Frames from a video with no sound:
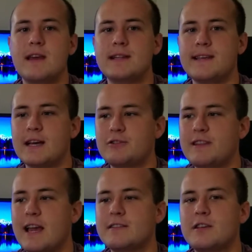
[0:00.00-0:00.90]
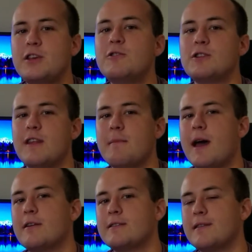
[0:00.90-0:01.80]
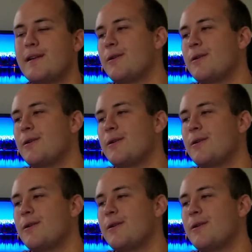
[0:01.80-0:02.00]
It's actually the execution that matters.